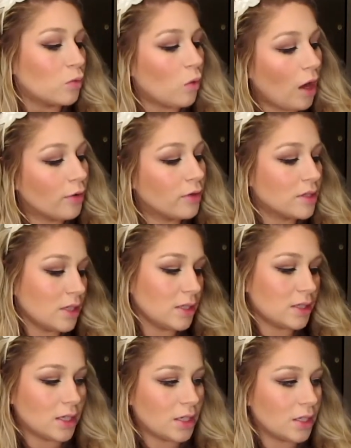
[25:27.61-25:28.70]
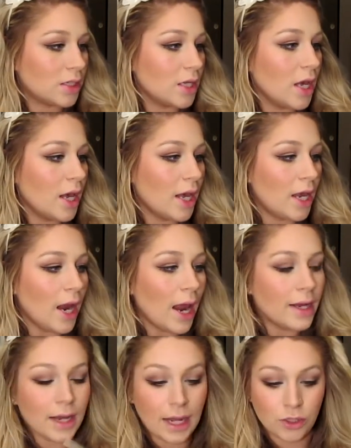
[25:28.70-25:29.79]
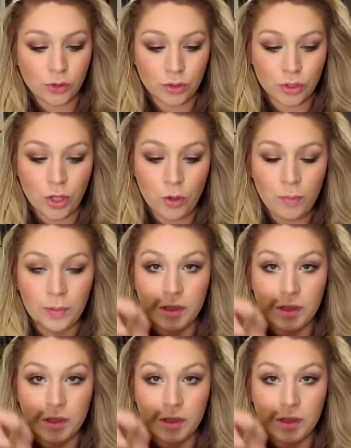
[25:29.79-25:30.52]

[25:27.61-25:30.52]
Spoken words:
water resistant and natural taupe.